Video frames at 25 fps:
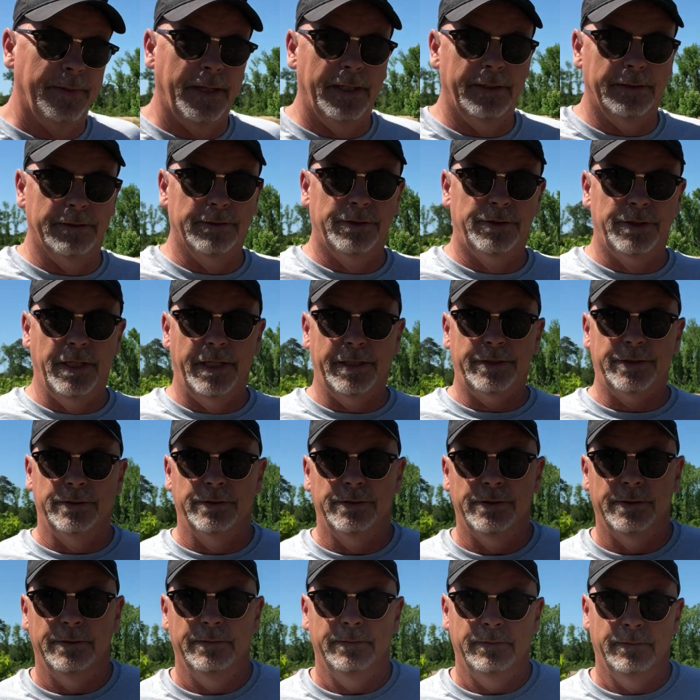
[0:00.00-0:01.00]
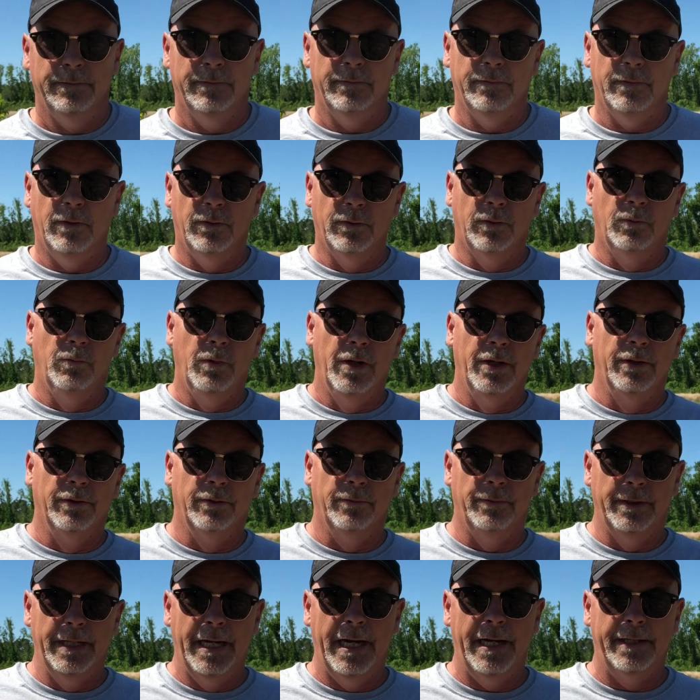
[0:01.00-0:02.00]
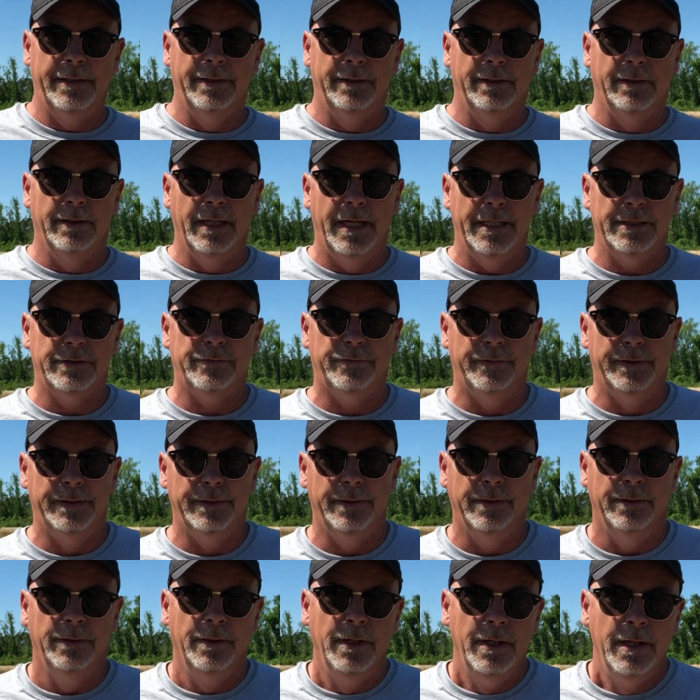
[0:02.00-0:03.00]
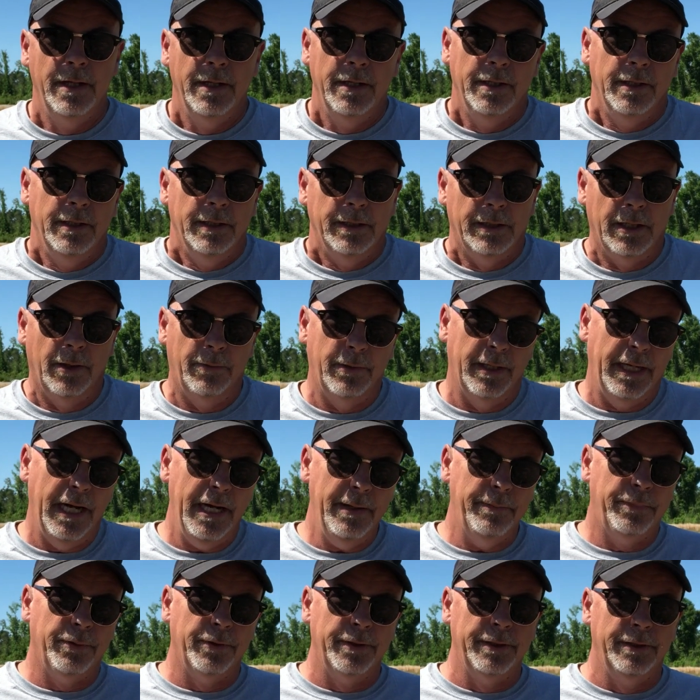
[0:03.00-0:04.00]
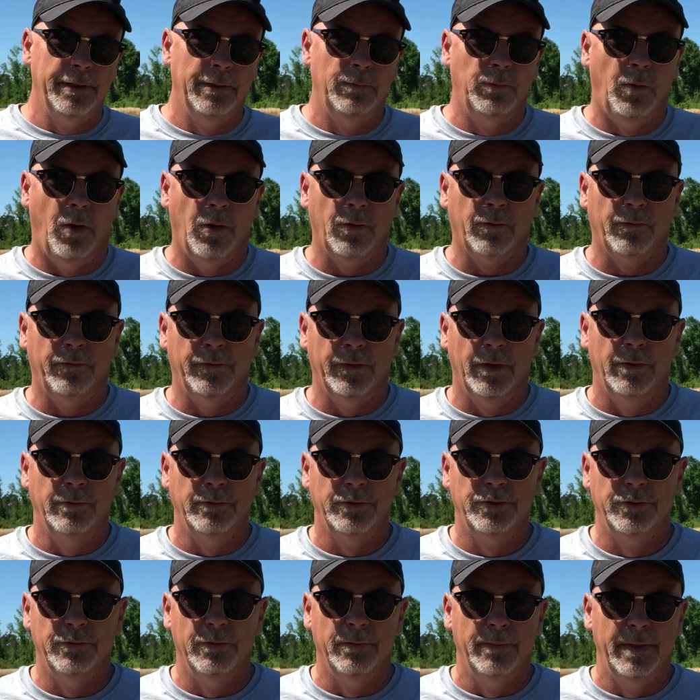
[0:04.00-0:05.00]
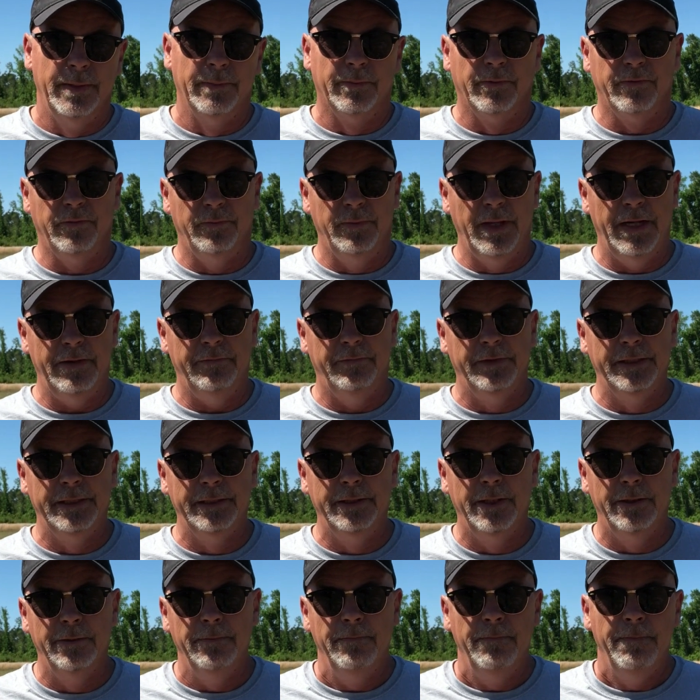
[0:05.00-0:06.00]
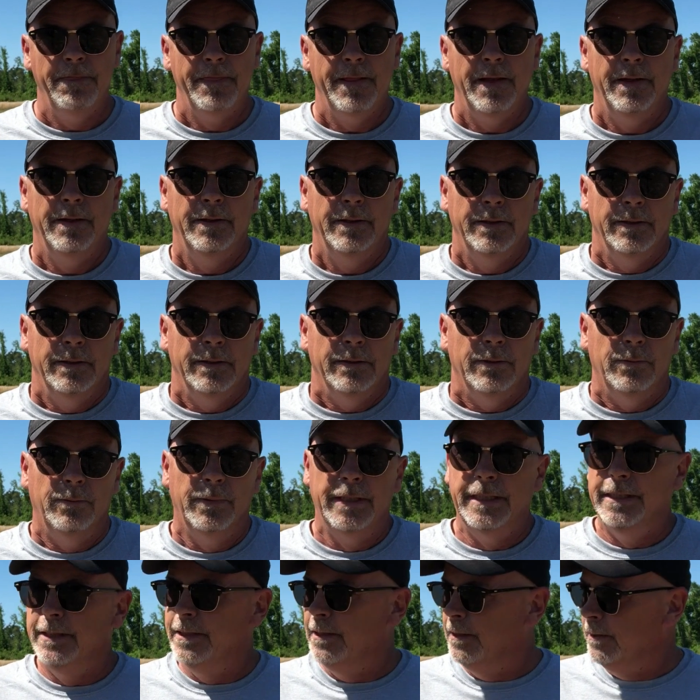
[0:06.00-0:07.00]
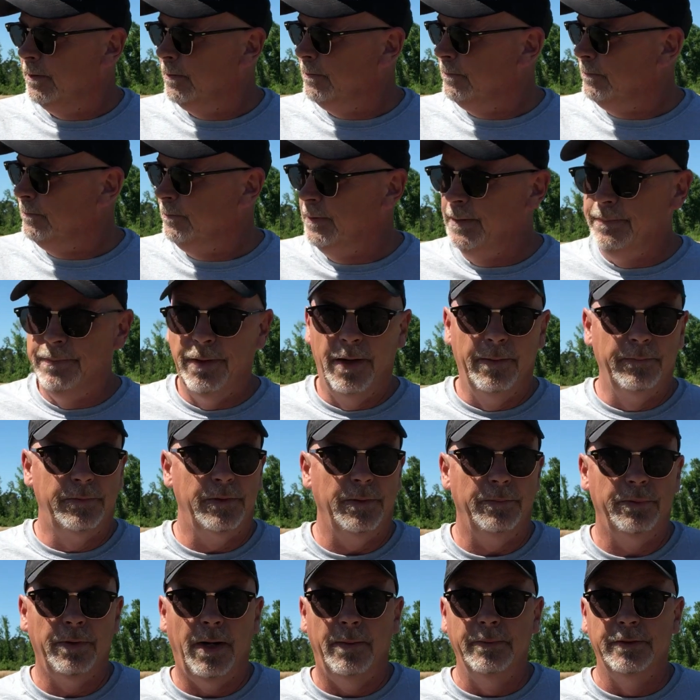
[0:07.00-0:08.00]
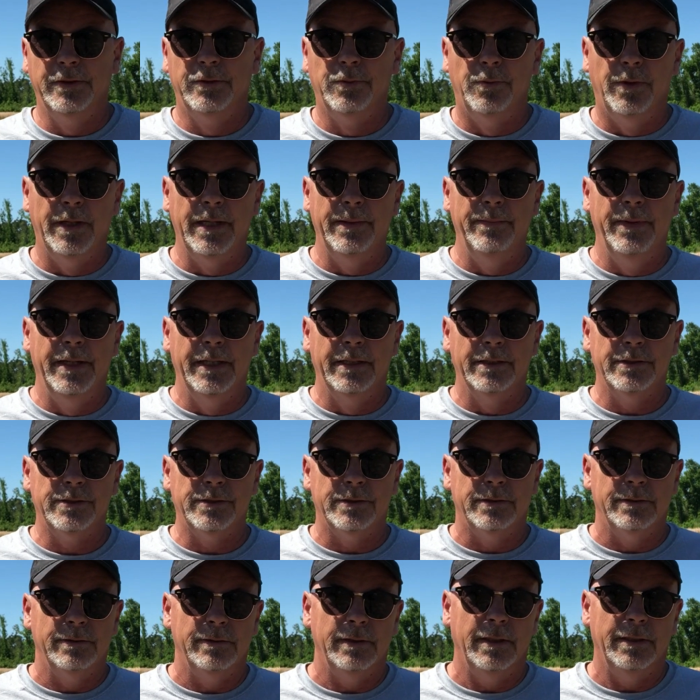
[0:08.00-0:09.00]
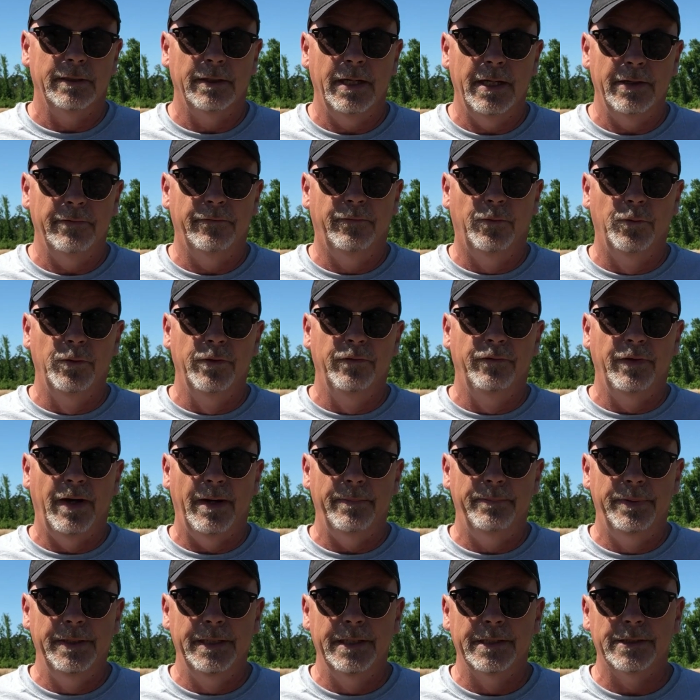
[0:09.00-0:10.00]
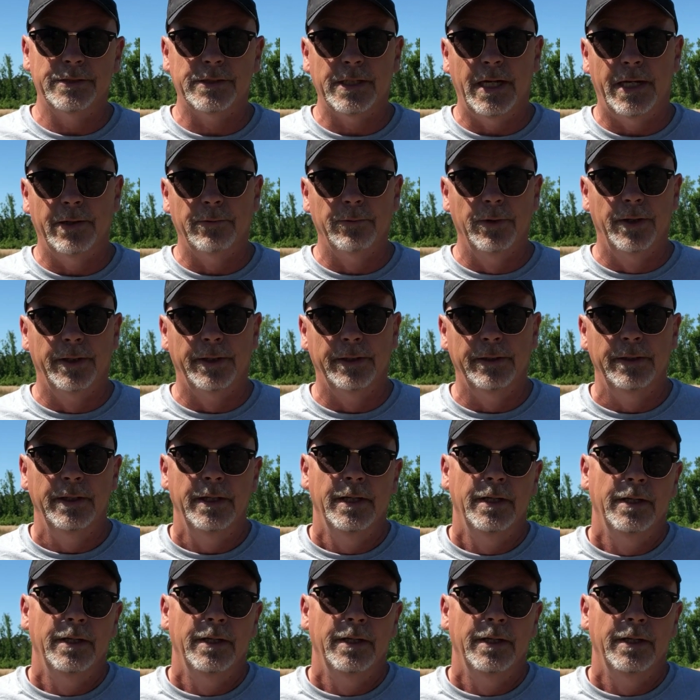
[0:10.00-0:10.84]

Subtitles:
out in sections on the well that we had in the last video. Now we had pretty good water flow, as you remember from that video. We pumped it probably 20 minutes and had 45 PSI running,